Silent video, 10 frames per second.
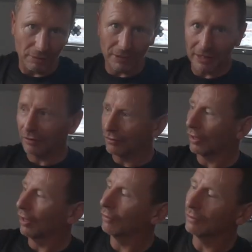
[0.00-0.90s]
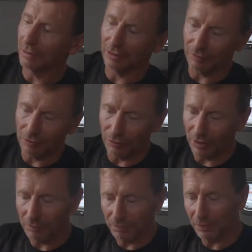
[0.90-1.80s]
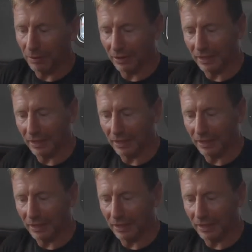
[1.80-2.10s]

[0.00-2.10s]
beginning to go. You have to really be a bit